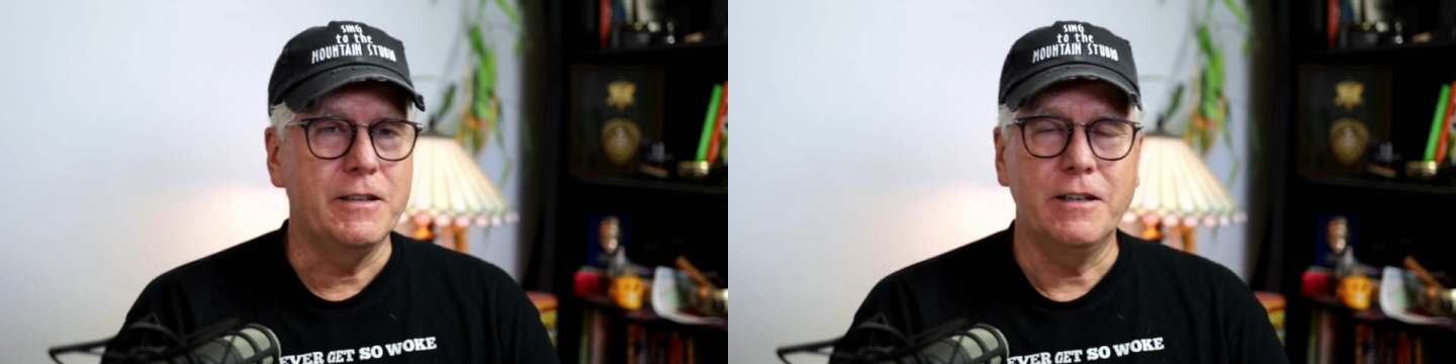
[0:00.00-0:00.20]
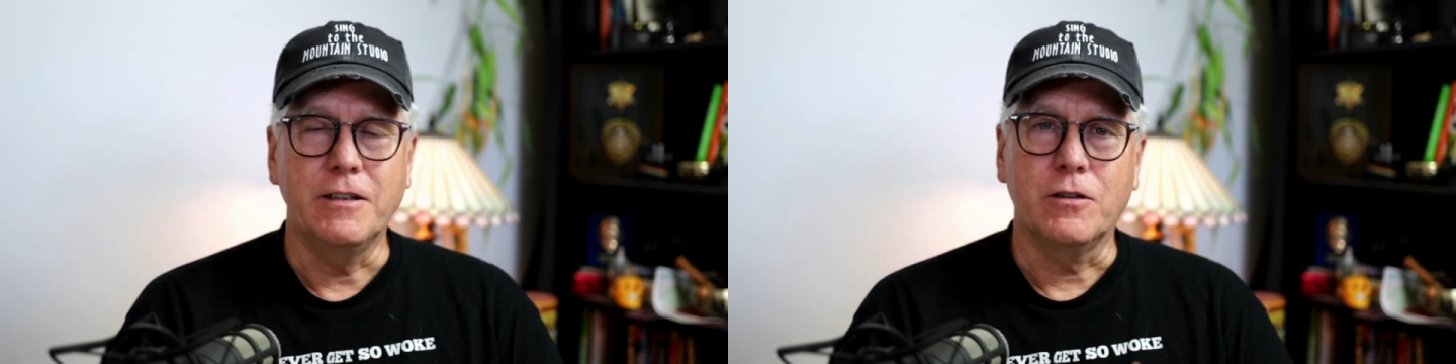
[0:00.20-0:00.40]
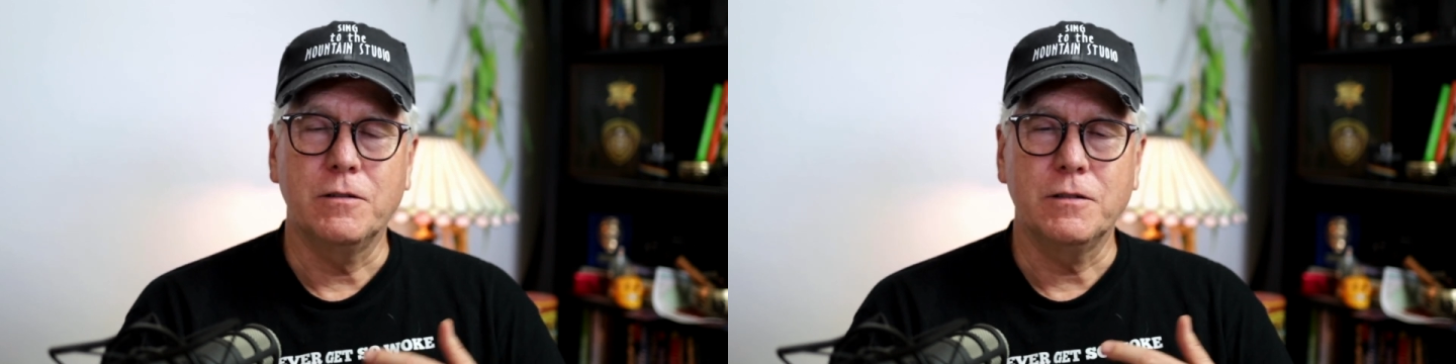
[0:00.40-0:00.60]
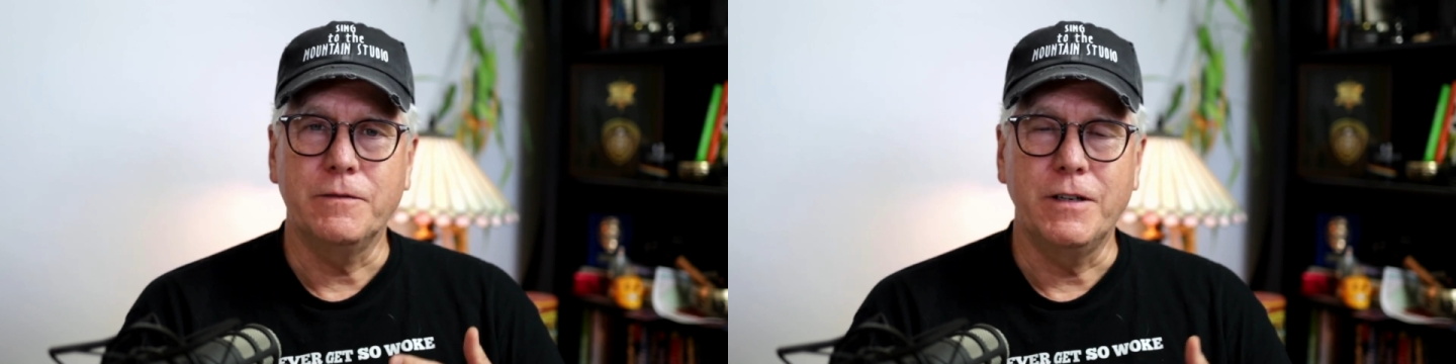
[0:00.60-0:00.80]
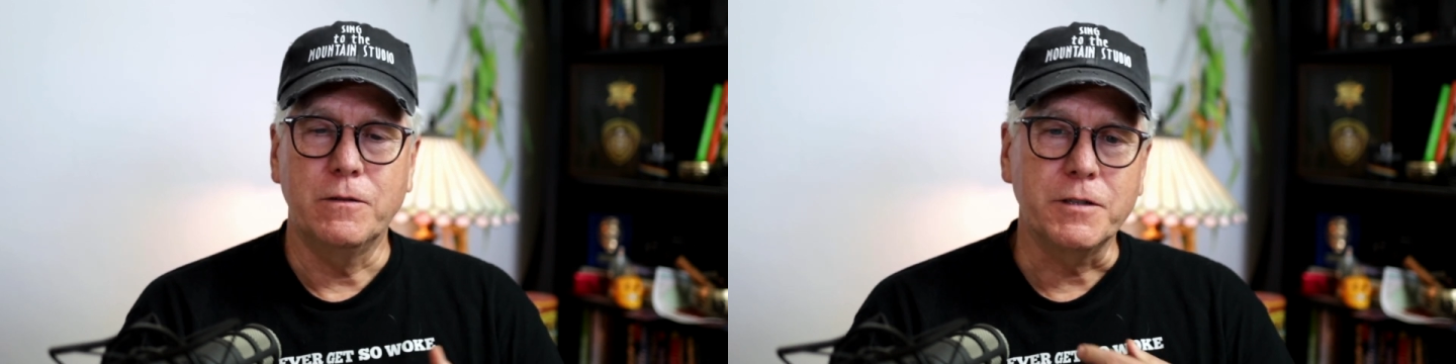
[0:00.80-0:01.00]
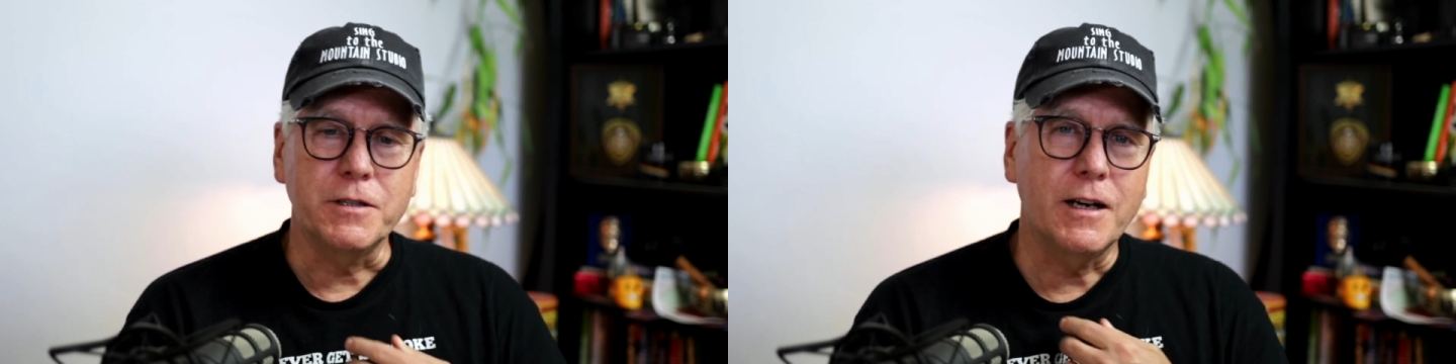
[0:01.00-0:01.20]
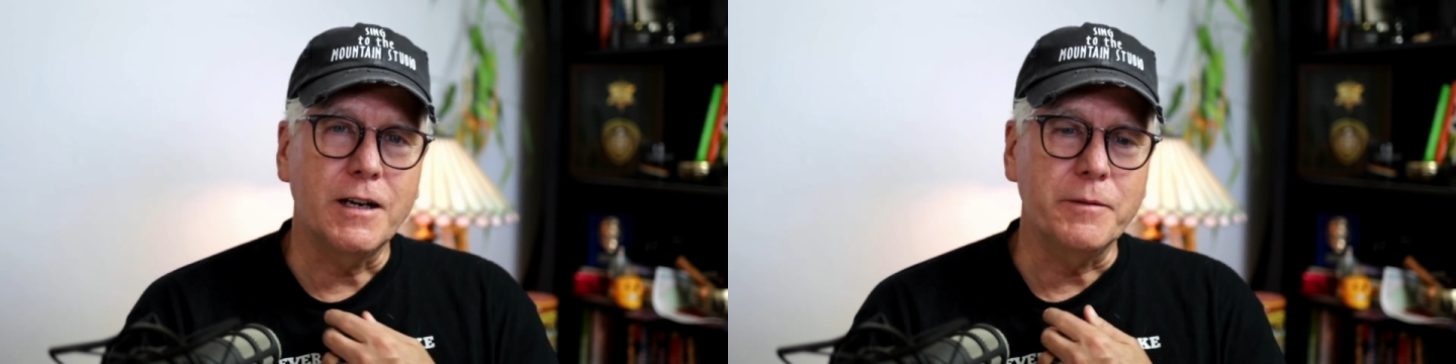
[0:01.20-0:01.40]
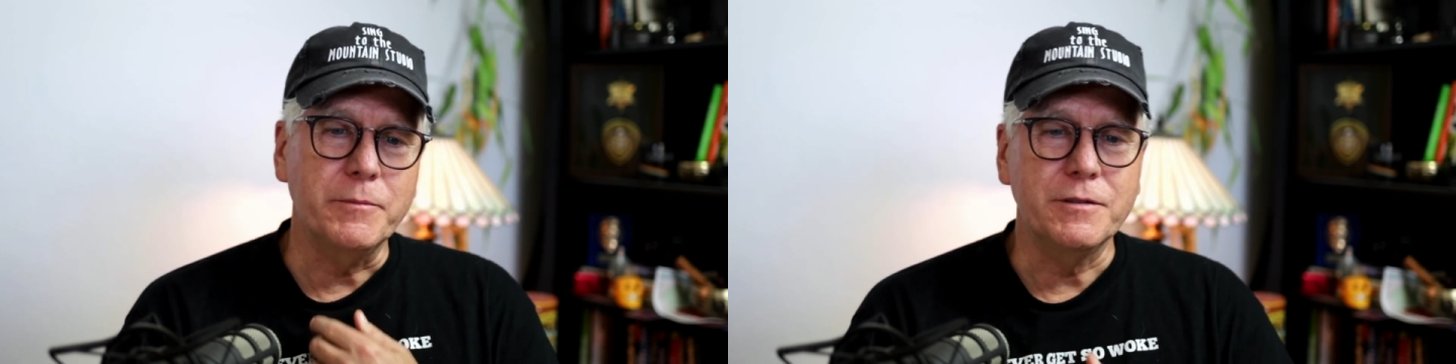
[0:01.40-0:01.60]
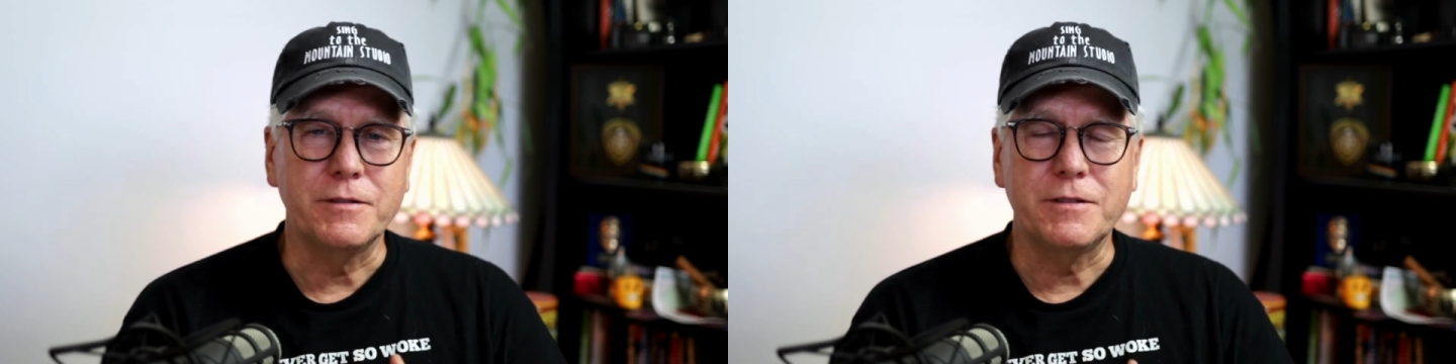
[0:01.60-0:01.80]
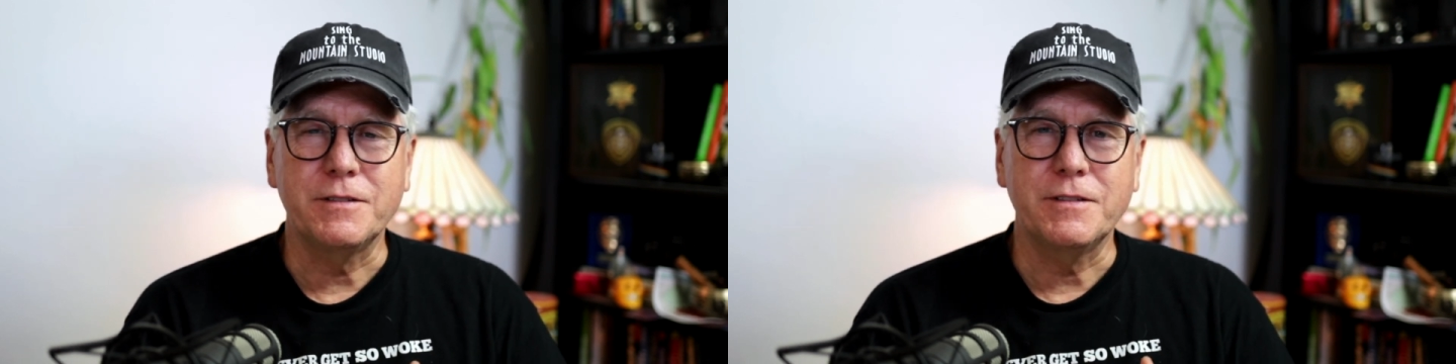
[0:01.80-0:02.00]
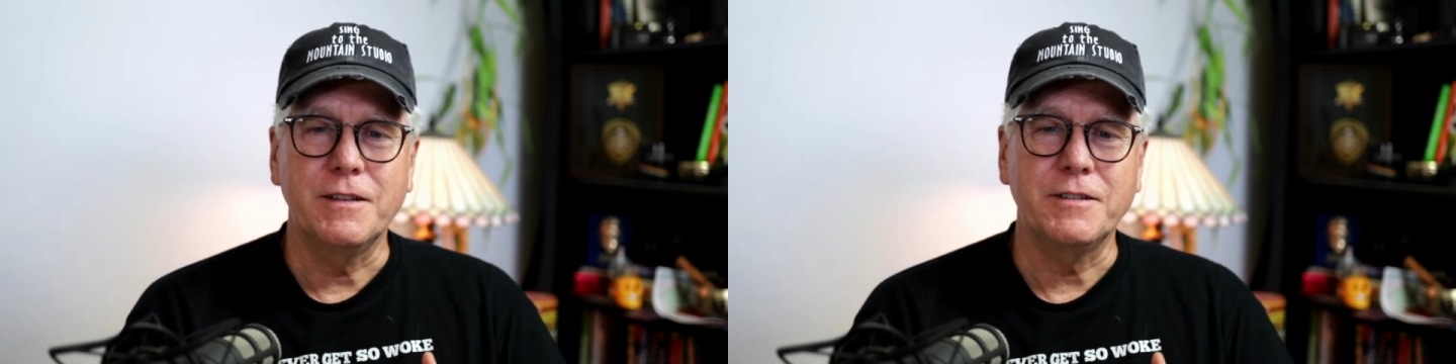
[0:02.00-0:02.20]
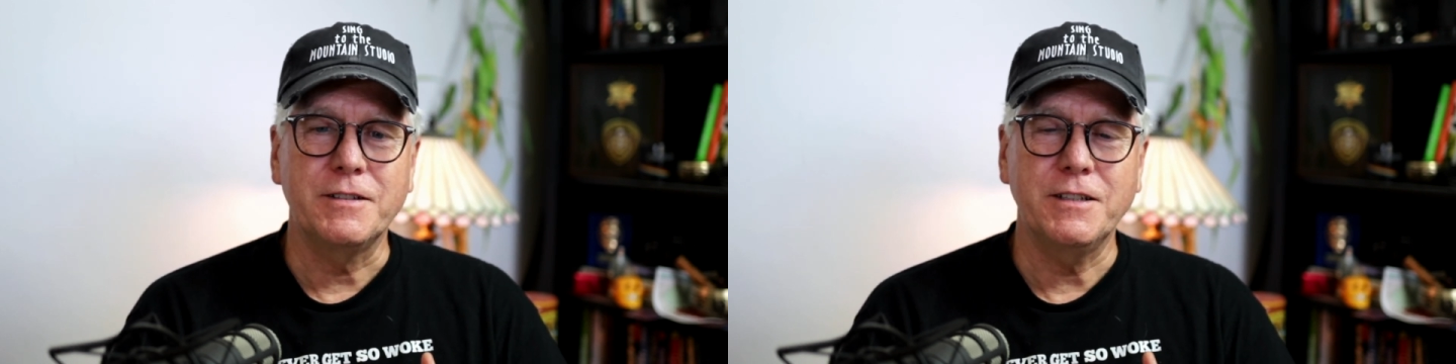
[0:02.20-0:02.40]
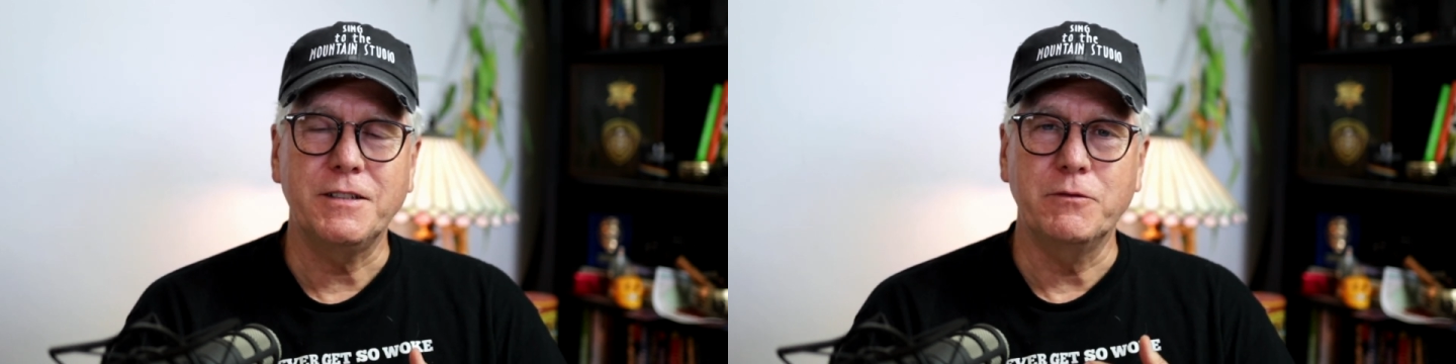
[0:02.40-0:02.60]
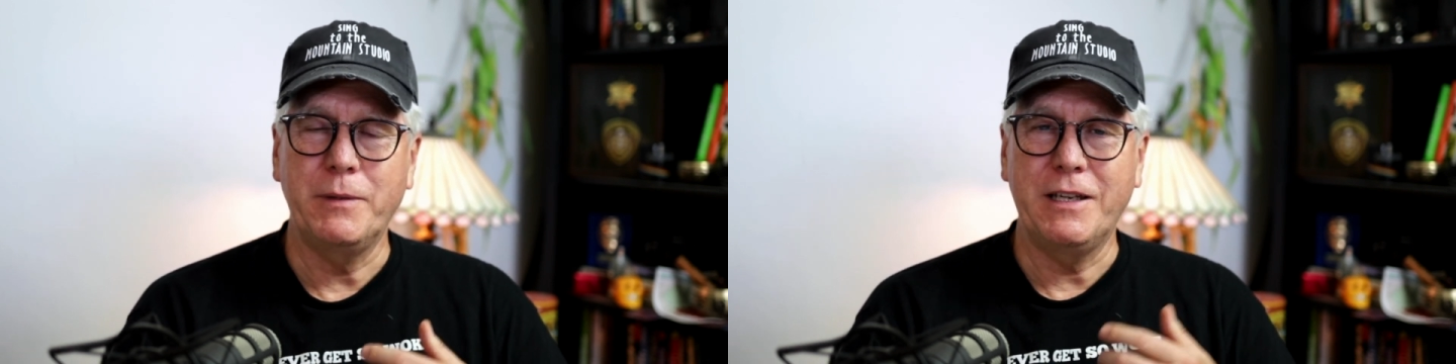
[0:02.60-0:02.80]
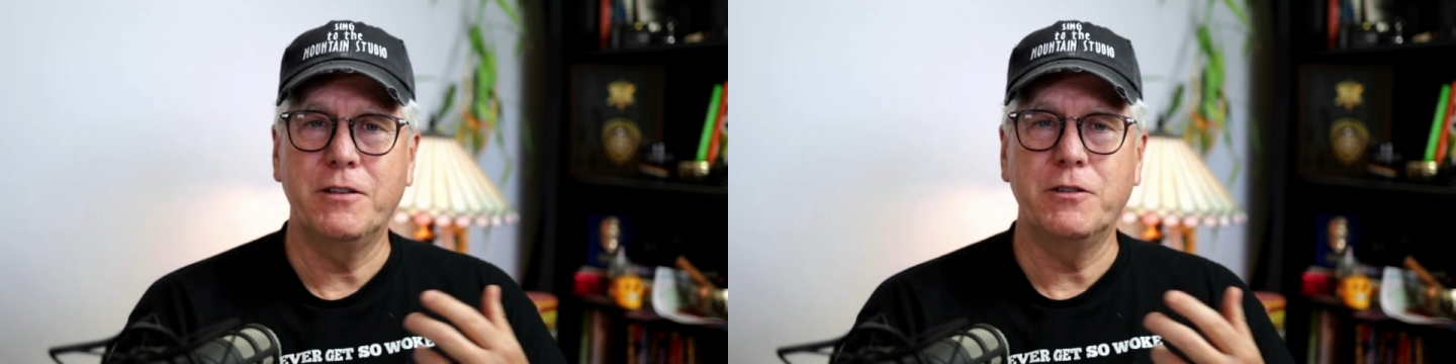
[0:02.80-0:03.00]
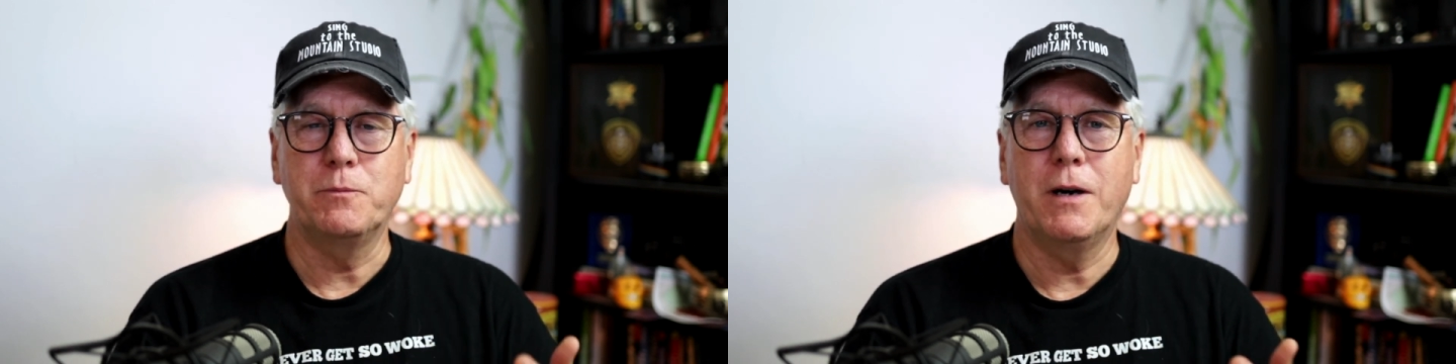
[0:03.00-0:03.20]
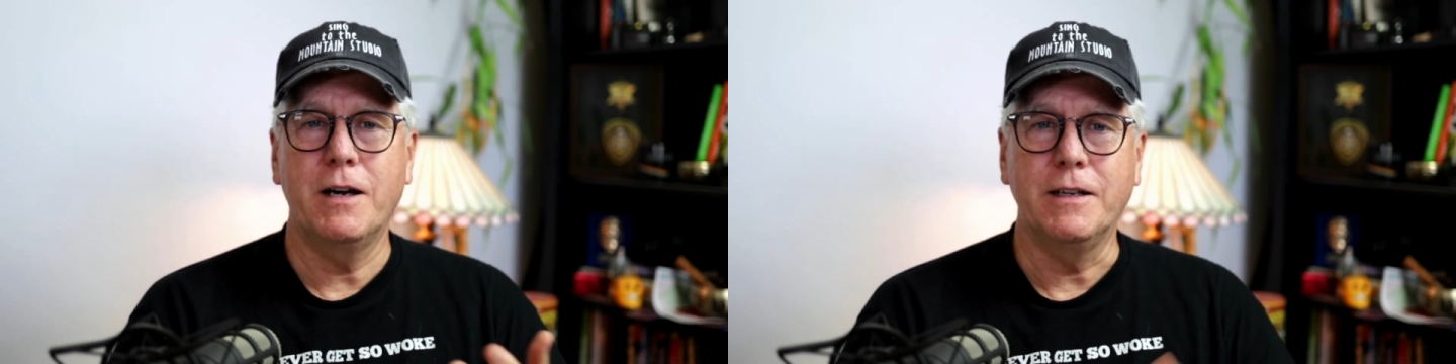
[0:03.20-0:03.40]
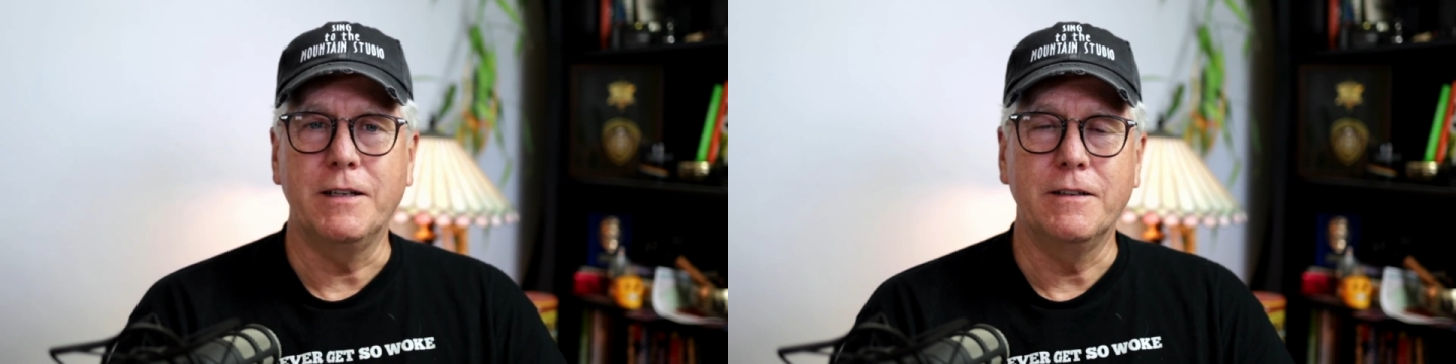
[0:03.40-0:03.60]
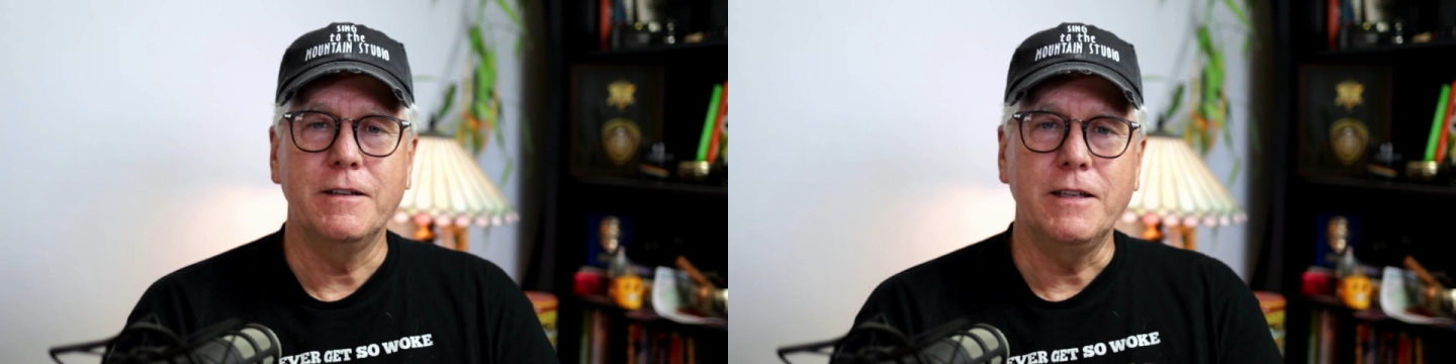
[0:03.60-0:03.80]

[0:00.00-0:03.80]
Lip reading: tend to cultivate over time is the sense of a beginner's mind.